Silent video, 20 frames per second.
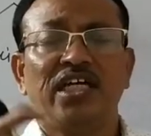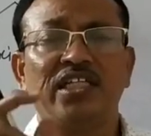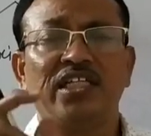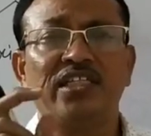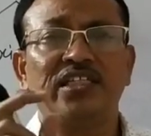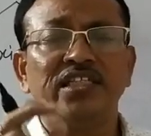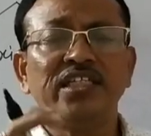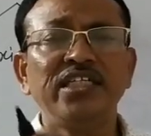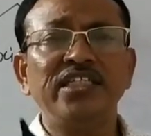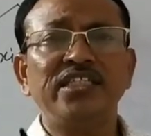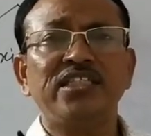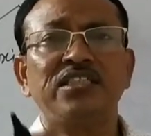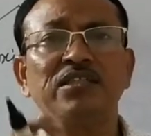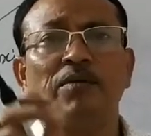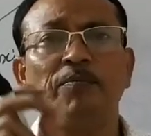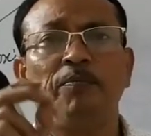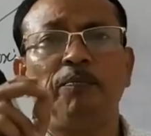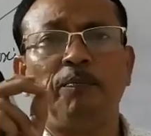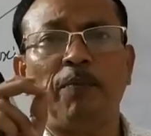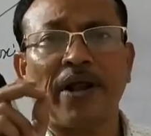these
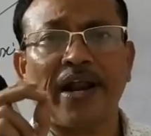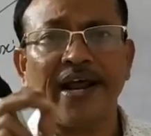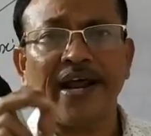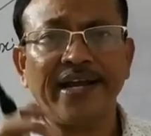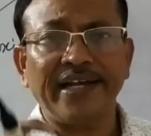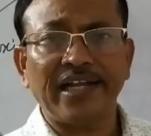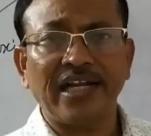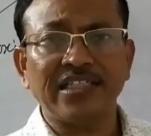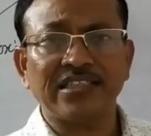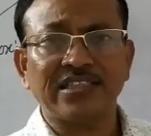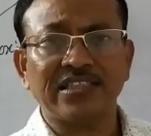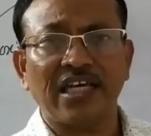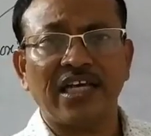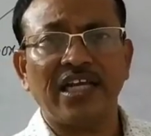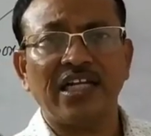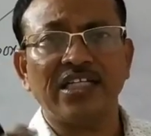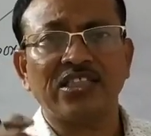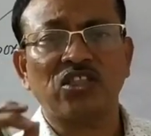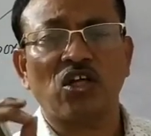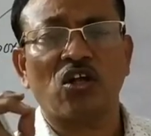parietal
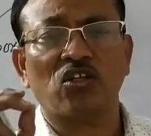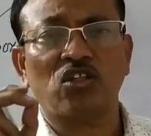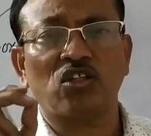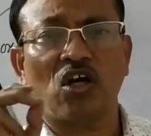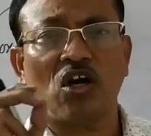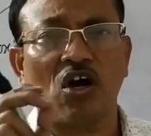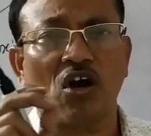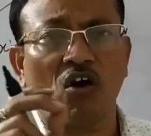cells or the